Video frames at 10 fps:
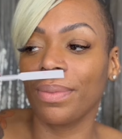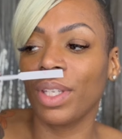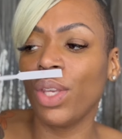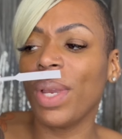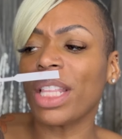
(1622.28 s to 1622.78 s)

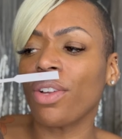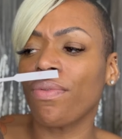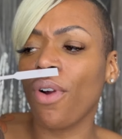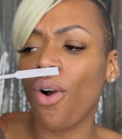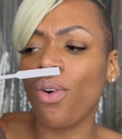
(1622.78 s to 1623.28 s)
You get the
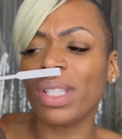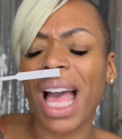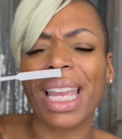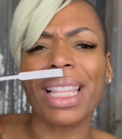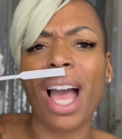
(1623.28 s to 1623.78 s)
rose,
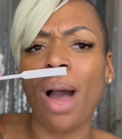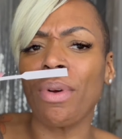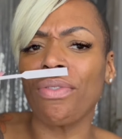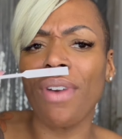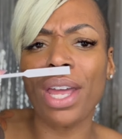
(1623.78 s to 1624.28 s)
I get the
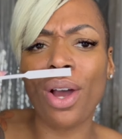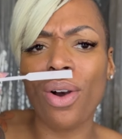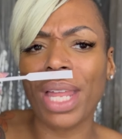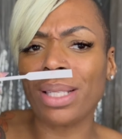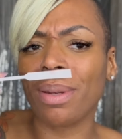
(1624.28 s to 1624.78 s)

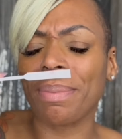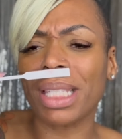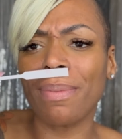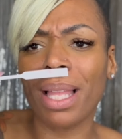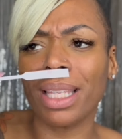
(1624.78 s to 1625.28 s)
amaretto, that's what I'm
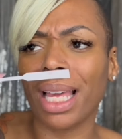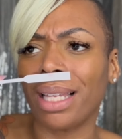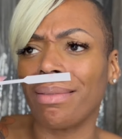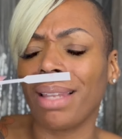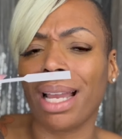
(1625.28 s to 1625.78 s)
smelling,
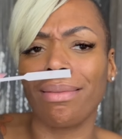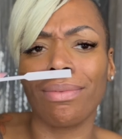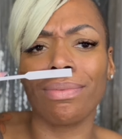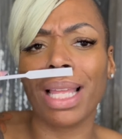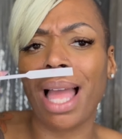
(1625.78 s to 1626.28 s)
like a
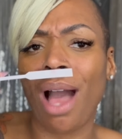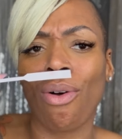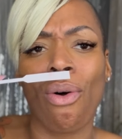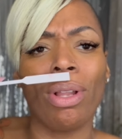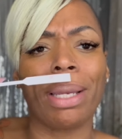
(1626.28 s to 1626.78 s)

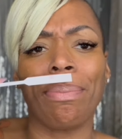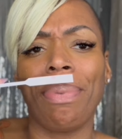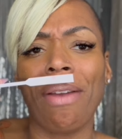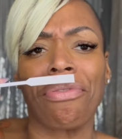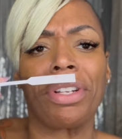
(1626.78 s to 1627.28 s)
alcoholic
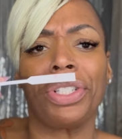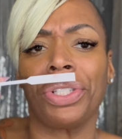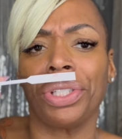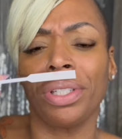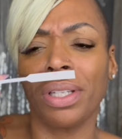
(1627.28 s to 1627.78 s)
beverage.